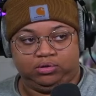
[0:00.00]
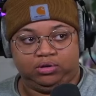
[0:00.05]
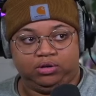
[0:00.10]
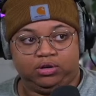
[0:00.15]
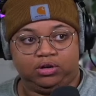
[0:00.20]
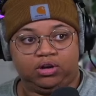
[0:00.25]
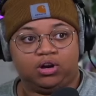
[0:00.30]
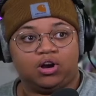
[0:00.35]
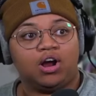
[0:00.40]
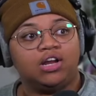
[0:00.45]

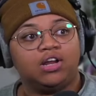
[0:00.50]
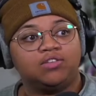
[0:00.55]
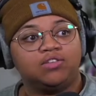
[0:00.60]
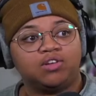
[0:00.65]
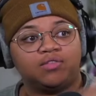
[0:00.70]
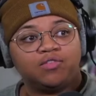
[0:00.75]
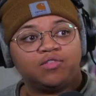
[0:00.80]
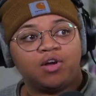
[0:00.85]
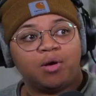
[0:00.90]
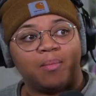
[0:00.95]
Girl, lift
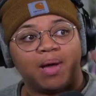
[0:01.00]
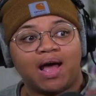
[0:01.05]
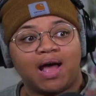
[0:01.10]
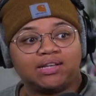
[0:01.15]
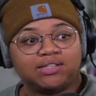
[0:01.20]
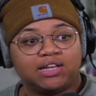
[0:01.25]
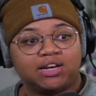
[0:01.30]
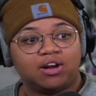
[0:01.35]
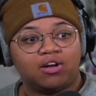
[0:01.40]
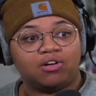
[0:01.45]
up your
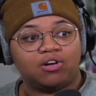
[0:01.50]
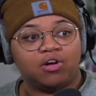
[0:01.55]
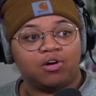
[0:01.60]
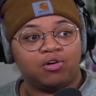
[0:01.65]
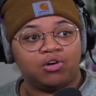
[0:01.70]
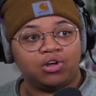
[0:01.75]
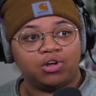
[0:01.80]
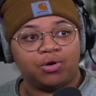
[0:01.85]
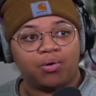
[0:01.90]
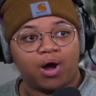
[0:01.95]
mask. You don't know who
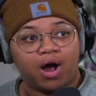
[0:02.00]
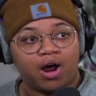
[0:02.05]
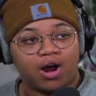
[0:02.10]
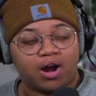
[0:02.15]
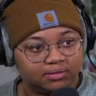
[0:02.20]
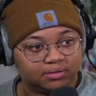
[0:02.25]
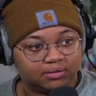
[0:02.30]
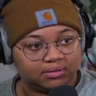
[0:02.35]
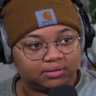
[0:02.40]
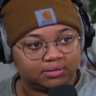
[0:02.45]
you
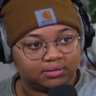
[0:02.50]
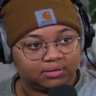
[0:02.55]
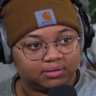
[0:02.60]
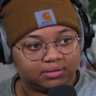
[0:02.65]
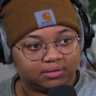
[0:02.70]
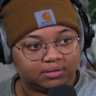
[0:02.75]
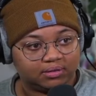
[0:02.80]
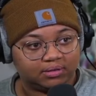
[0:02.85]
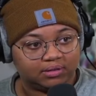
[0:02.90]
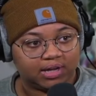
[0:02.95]
are.
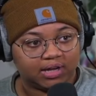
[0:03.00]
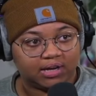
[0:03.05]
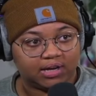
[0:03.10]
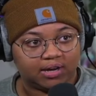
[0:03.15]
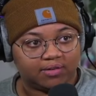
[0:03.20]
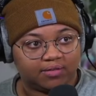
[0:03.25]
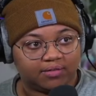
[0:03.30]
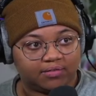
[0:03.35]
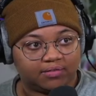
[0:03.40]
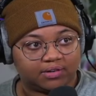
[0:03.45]
Not
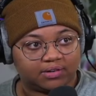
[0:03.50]
love at first